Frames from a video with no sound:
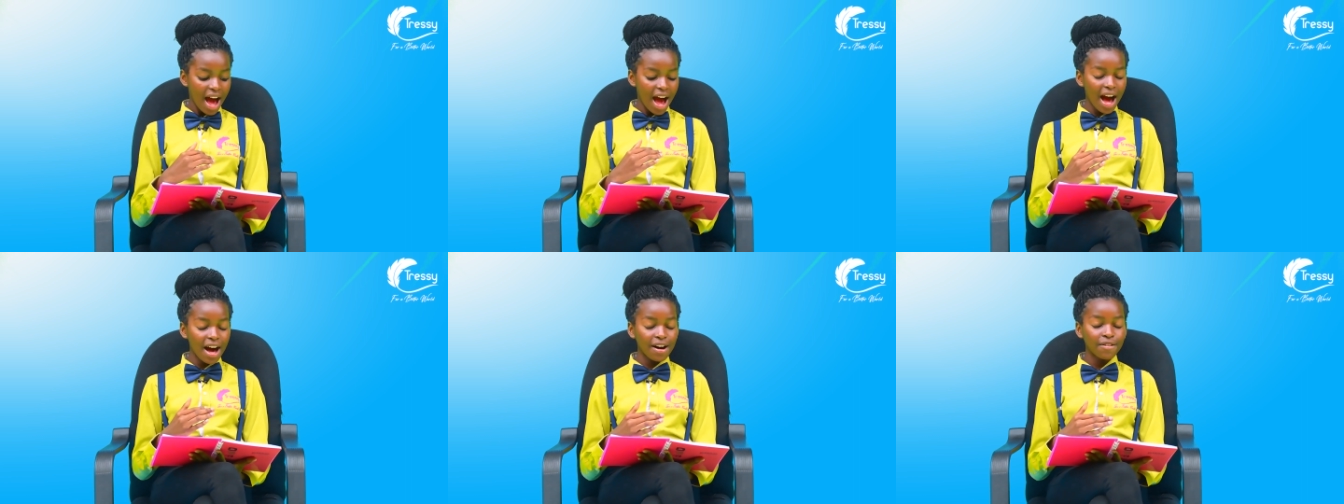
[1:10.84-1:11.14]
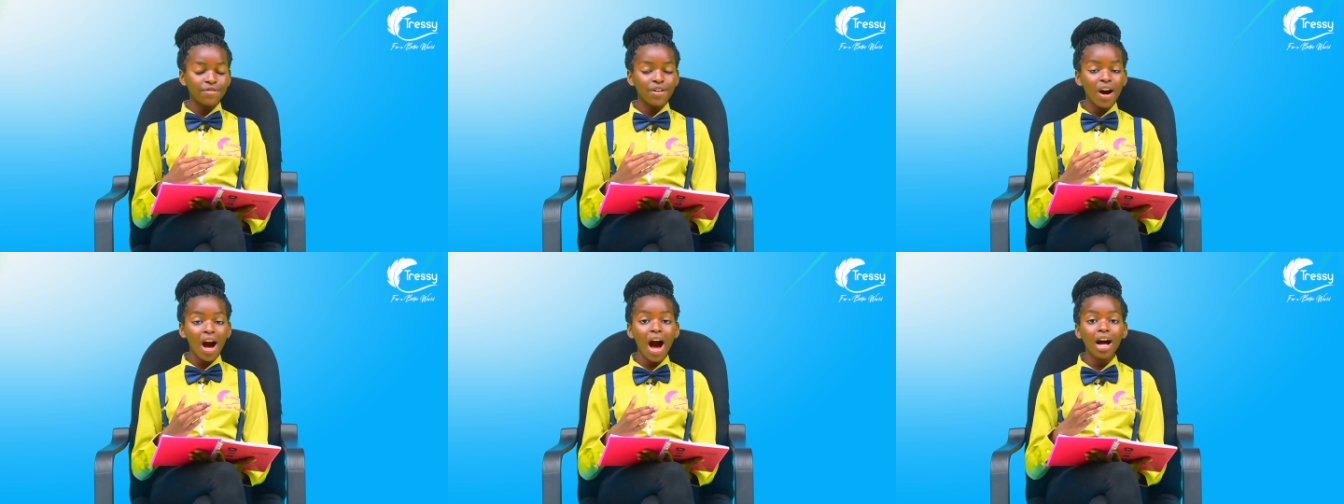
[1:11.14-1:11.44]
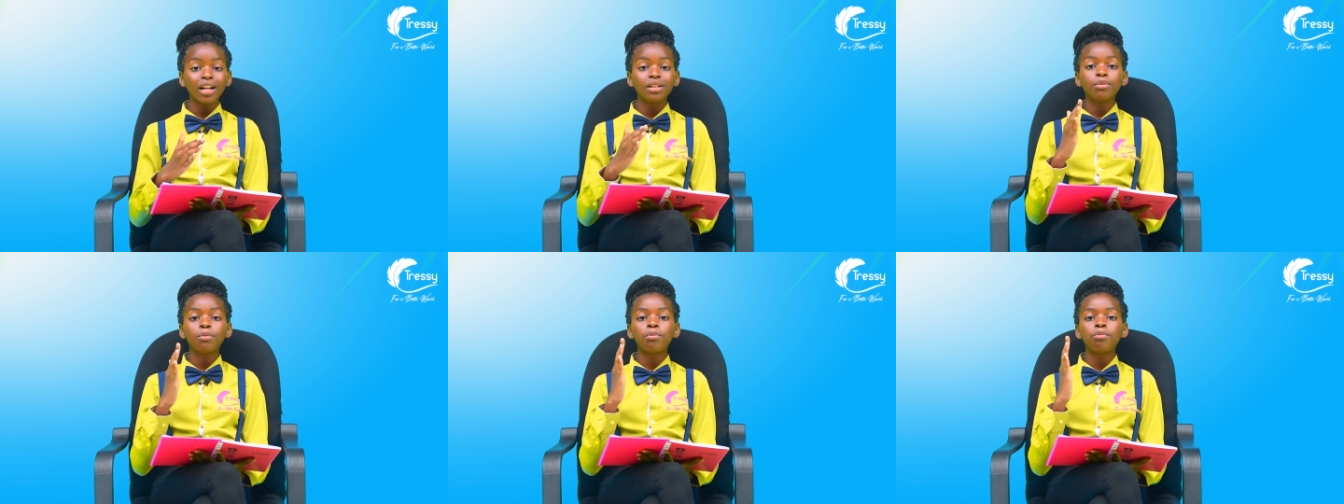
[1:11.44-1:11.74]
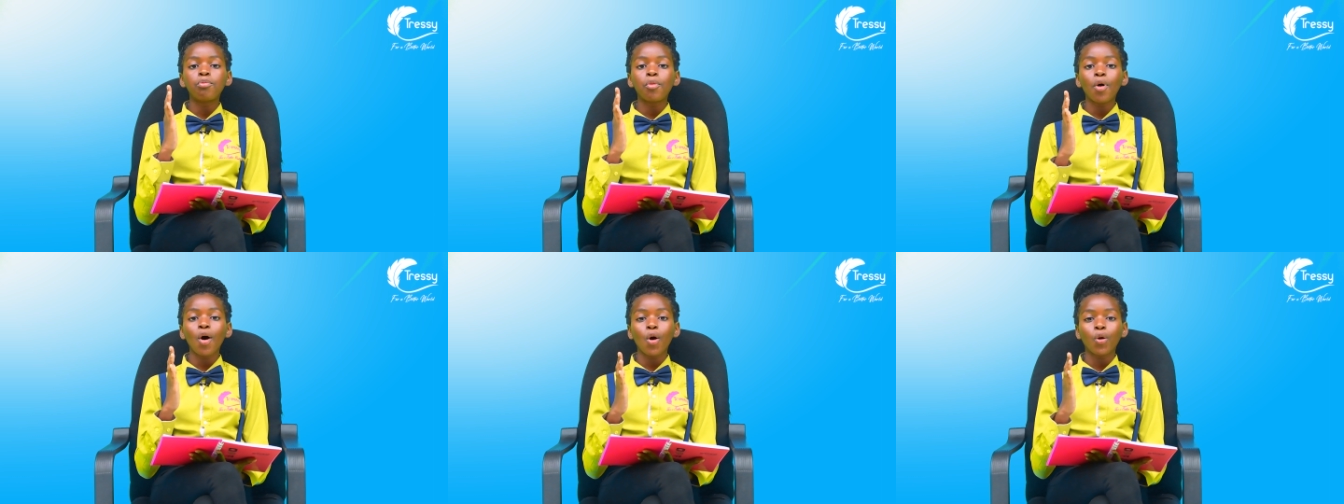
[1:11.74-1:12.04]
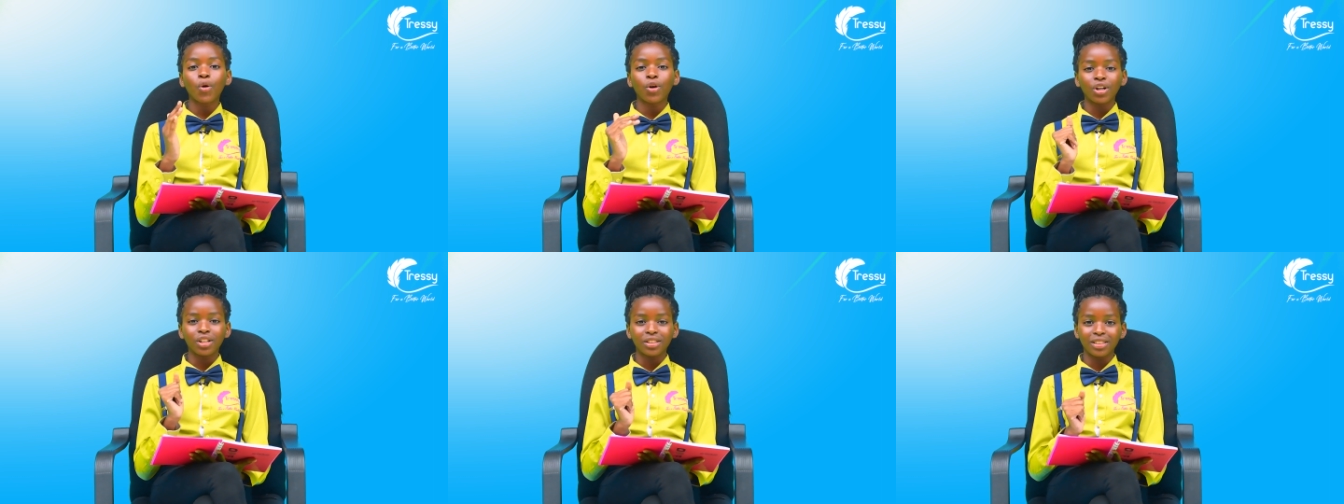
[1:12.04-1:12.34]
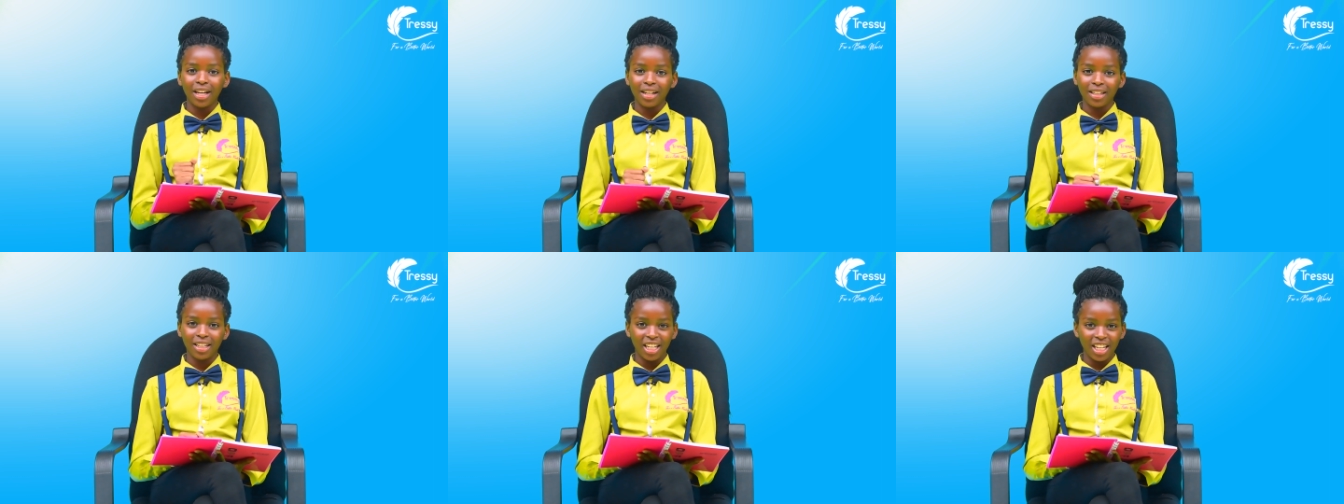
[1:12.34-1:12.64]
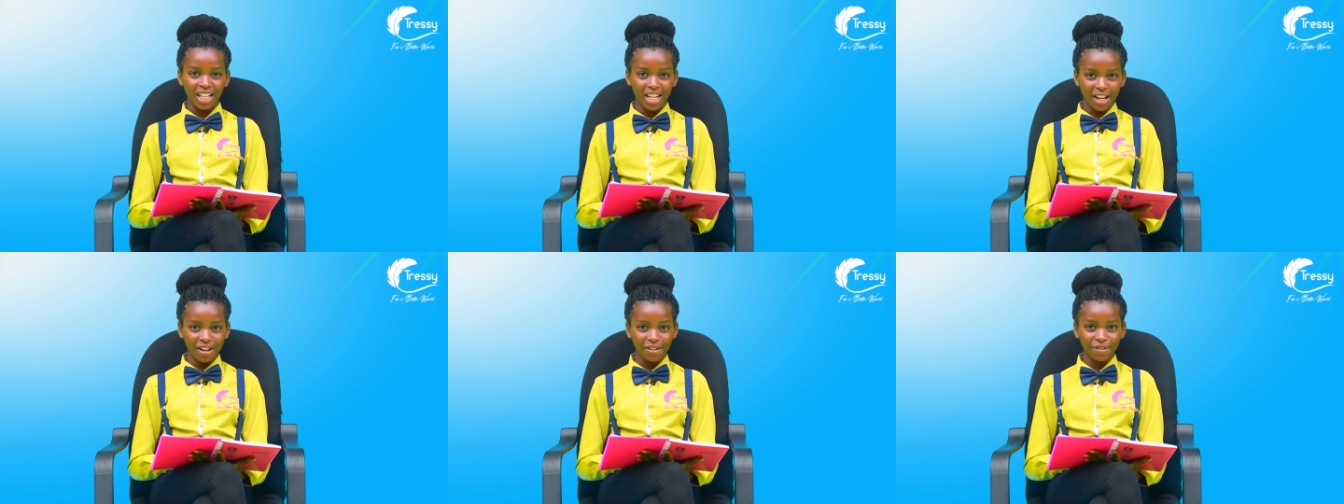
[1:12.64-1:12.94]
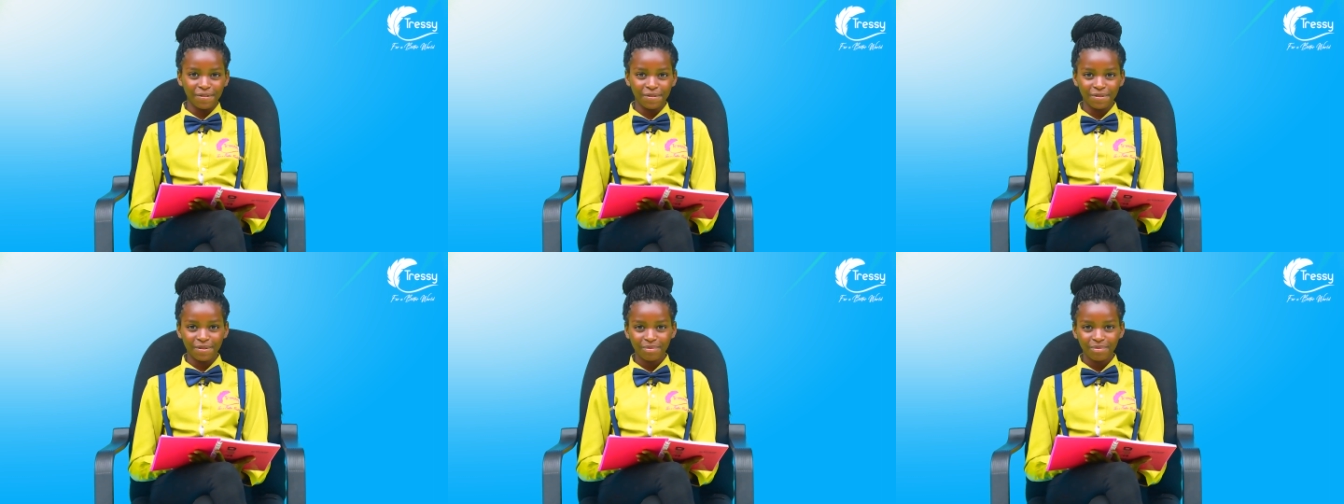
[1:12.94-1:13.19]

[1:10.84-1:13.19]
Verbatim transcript: I've had more than enough.